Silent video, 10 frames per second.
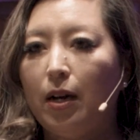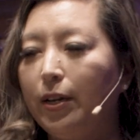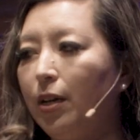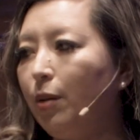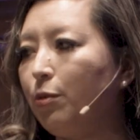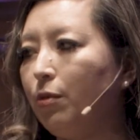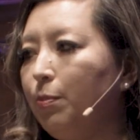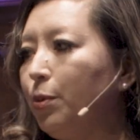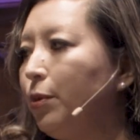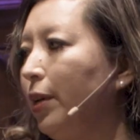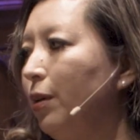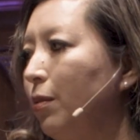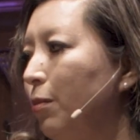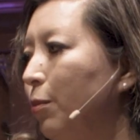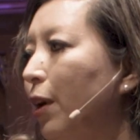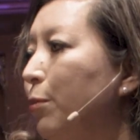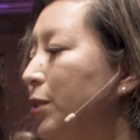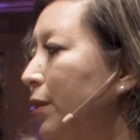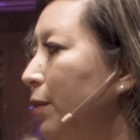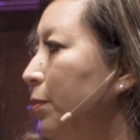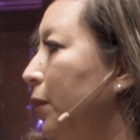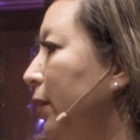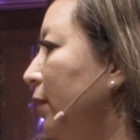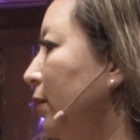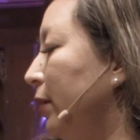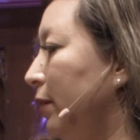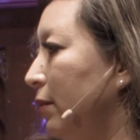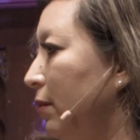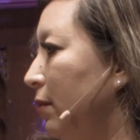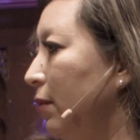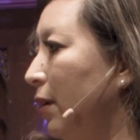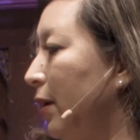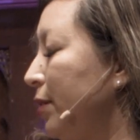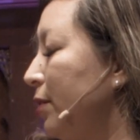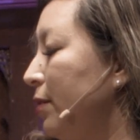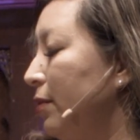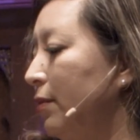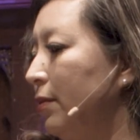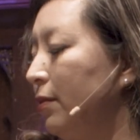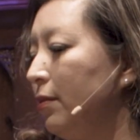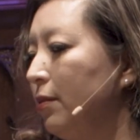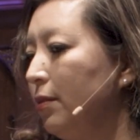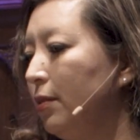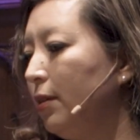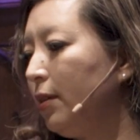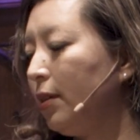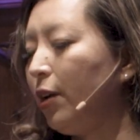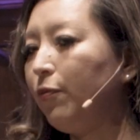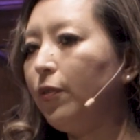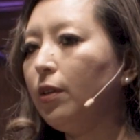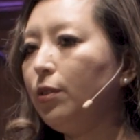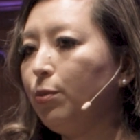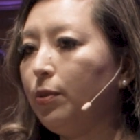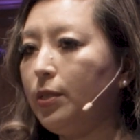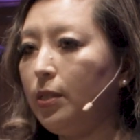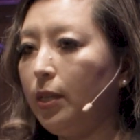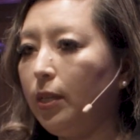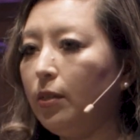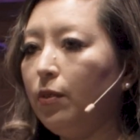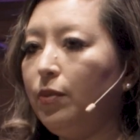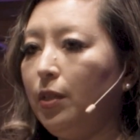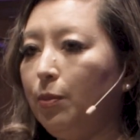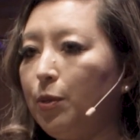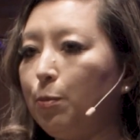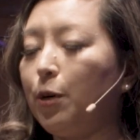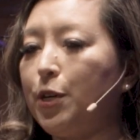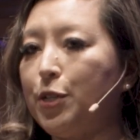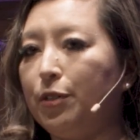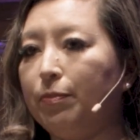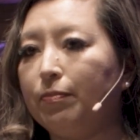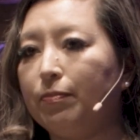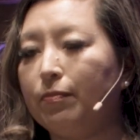I came to a point where I was completely lost. I fell into a state of deep depression.